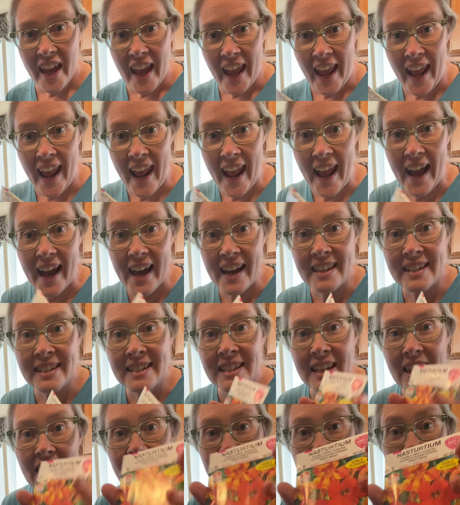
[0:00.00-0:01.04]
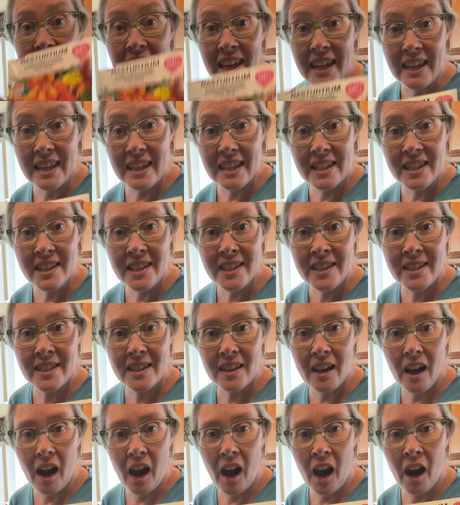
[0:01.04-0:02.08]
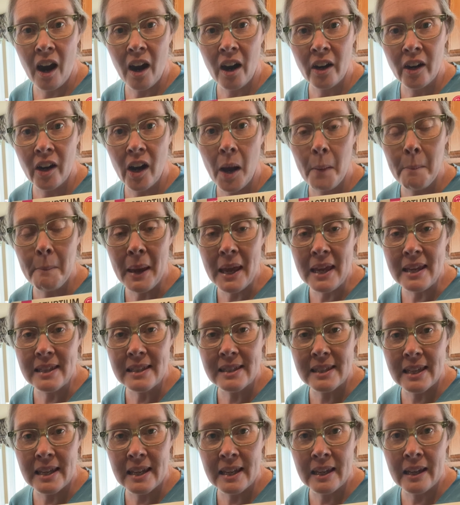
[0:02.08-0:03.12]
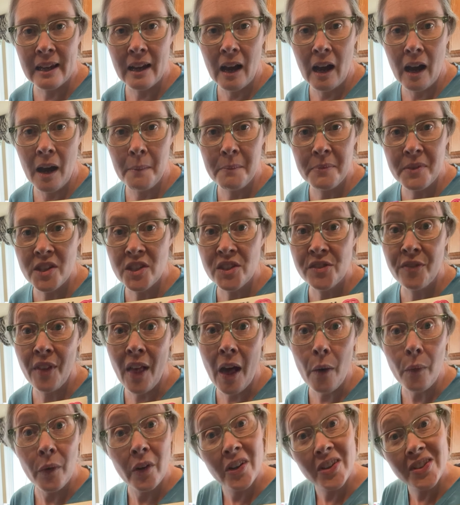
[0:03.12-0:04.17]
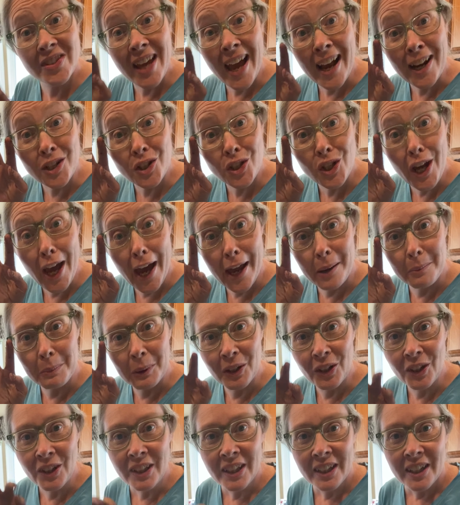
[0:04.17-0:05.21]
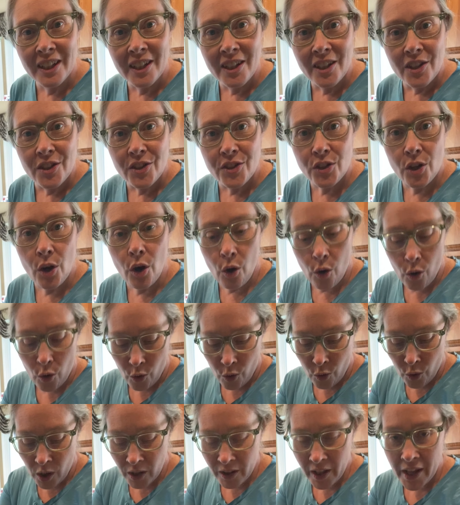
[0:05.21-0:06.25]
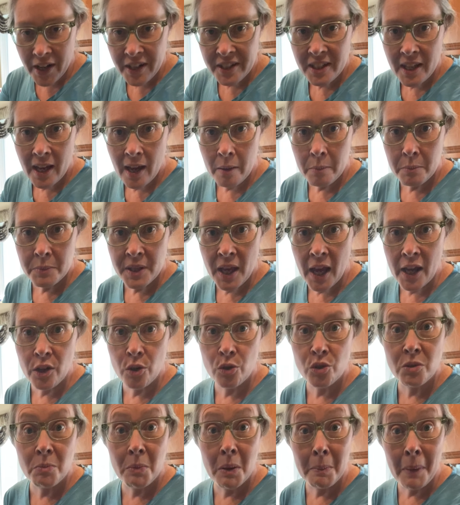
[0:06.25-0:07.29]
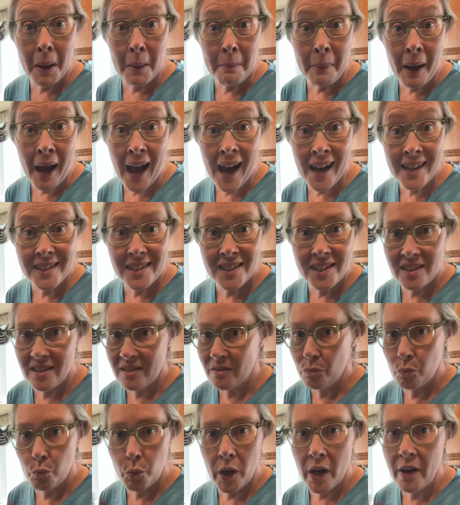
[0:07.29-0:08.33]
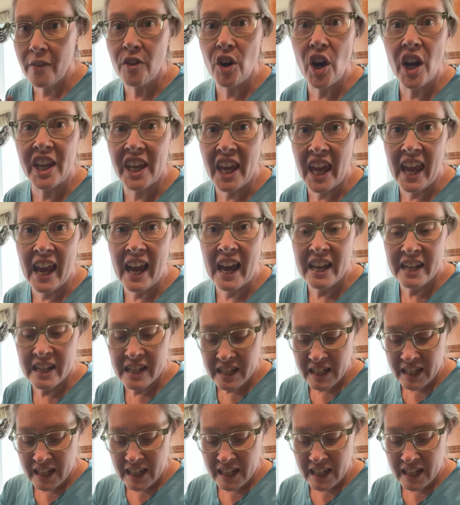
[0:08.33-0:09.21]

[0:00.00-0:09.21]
And these are amazing. This flower is actually edible, so a lot of times I use them in my pots wherever I can.